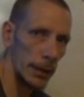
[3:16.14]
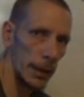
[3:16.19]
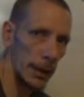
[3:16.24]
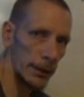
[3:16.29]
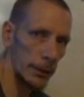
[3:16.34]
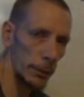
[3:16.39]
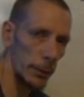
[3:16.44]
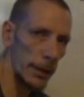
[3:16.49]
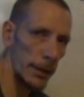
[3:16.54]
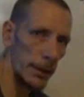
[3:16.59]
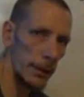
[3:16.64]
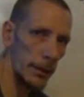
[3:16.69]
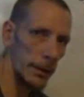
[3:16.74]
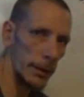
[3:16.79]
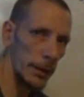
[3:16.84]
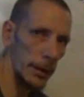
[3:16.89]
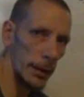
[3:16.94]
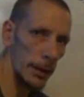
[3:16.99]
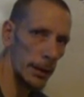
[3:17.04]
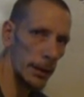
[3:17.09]
That's the way
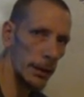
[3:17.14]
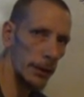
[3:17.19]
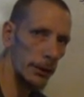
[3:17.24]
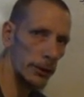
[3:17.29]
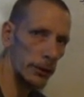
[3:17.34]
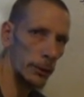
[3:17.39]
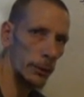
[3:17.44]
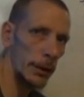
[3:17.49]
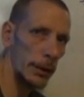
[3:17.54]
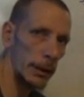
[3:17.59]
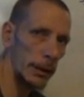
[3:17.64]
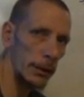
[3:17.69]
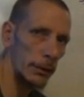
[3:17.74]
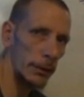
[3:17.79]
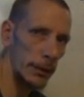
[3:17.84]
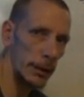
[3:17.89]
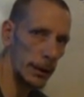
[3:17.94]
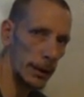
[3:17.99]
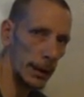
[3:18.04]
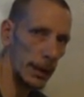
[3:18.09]
they're issuing
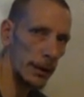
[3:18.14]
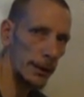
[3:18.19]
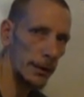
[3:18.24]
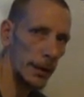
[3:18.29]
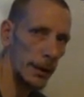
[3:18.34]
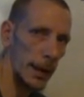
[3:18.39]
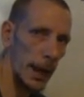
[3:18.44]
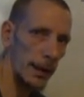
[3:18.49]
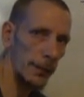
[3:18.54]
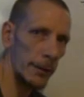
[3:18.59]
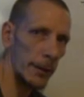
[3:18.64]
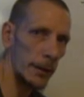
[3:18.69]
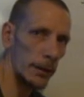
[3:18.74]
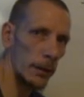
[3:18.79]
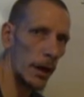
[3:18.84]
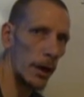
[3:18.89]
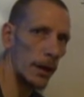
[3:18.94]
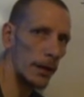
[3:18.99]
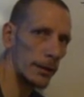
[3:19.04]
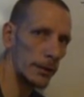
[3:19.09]
you tickets and
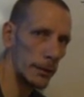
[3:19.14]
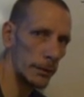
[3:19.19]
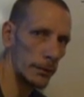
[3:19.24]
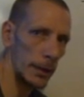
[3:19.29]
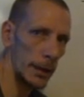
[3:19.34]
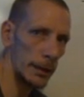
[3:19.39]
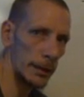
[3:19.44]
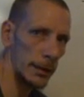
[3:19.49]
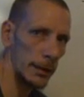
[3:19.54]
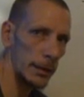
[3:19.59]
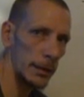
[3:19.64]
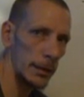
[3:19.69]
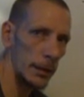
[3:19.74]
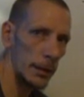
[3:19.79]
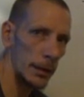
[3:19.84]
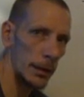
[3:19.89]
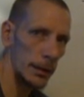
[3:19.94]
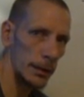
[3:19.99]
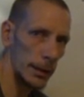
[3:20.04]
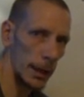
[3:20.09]
having laws erected
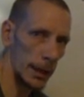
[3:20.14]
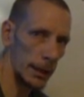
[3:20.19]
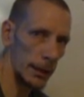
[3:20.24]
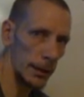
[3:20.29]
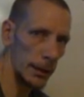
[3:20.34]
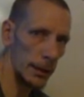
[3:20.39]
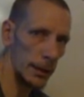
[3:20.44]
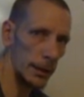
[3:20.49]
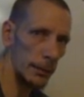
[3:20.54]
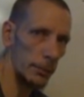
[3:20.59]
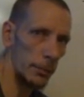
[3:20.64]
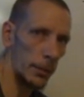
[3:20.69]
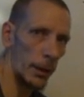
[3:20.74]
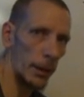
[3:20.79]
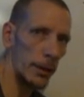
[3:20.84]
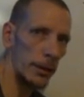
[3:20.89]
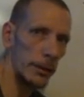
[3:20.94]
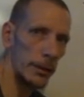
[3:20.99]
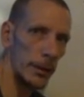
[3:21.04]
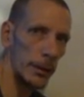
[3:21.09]
that
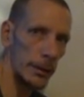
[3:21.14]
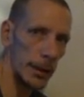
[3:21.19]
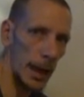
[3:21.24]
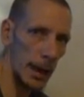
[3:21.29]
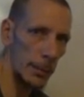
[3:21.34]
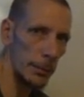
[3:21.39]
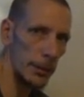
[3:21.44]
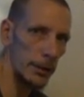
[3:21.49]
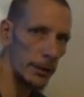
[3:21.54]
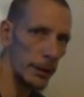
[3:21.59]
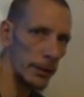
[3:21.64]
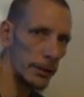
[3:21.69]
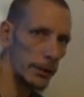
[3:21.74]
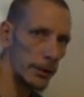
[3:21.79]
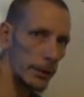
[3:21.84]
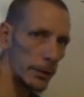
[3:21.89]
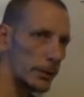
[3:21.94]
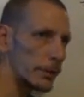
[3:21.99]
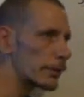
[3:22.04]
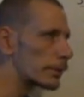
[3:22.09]
impart damage
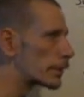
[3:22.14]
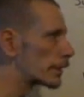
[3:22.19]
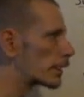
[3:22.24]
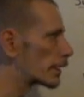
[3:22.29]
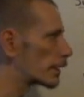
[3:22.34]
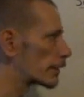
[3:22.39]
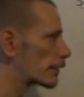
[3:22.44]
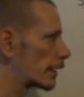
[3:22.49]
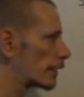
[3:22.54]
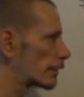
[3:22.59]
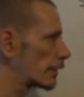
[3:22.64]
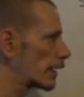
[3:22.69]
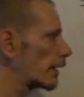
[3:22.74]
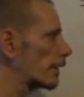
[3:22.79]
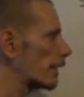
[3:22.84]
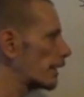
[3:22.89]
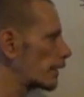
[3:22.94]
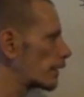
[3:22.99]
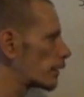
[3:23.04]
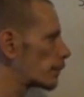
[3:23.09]
unto you, is because they say
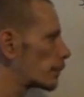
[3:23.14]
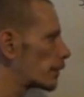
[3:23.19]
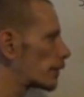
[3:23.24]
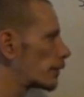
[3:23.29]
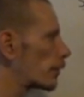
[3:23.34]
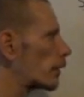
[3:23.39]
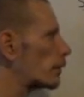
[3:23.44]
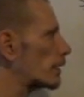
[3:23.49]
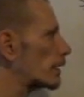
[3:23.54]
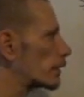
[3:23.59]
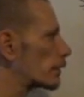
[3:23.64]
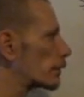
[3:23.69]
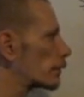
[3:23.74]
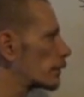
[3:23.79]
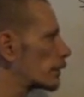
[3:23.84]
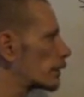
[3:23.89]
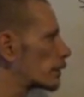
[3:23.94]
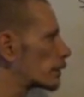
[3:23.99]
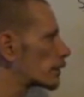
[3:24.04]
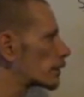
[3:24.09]
that you're performing
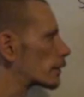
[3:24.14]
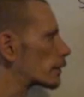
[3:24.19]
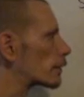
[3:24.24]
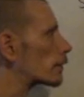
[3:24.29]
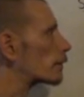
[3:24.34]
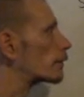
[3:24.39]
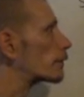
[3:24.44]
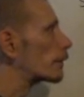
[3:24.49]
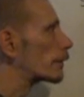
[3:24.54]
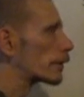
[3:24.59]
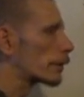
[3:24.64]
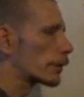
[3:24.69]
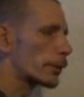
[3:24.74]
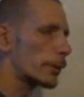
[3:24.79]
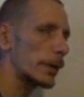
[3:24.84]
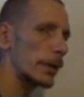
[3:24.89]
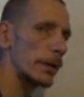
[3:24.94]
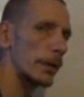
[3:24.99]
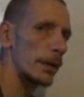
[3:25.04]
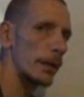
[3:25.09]
duties for the
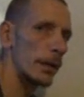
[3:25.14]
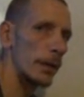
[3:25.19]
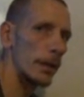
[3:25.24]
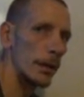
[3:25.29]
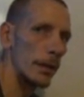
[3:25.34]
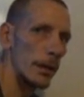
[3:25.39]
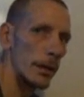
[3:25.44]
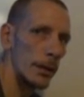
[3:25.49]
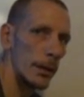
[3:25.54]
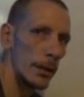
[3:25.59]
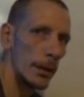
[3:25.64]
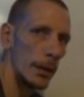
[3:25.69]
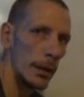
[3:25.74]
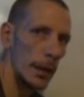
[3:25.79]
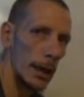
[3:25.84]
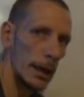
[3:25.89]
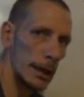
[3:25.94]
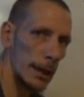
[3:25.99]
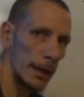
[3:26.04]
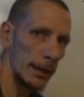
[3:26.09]
Queen.
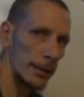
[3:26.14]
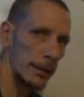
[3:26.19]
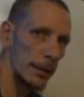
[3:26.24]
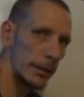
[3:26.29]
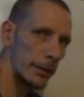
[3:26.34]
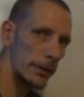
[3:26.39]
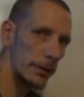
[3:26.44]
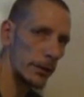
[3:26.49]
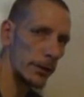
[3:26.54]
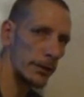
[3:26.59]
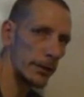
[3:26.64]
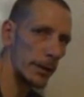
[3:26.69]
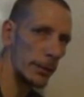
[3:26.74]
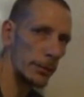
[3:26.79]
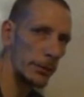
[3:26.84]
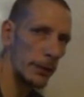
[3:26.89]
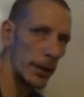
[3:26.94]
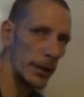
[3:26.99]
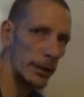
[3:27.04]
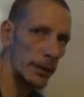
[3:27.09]
And as such, you're
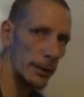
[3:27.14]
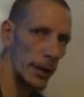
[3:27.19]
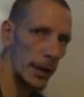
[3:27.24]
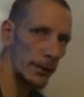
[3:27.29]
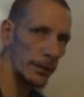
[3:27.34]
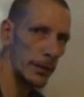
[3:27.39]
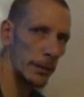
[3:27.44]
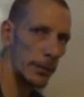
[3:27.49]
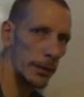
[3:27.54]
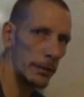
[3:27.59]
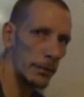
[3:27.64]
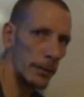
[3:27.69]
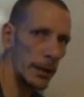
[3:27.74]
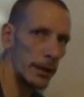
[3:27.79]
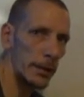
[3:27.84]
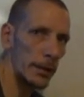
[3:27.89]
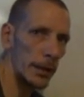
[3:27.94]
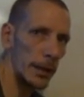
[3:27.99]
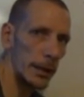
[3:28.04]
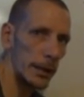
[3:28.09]
subject, you have to be
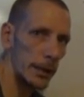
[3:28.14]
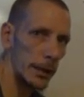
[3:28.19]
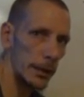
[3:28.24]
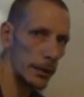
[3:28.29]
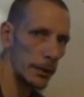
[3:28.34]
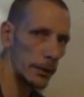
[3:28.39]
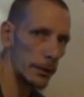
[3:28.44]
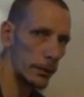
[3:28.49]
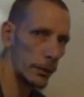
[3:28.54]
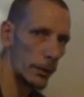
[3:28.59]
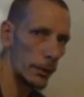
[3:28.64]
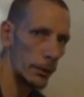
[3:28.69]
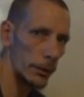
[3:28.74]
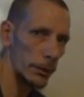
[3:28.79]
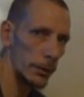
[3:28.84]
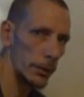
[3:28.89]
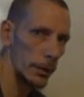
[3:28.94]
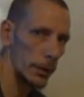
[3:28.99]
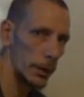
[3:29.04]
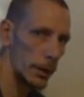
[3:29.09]
regulated and controlled.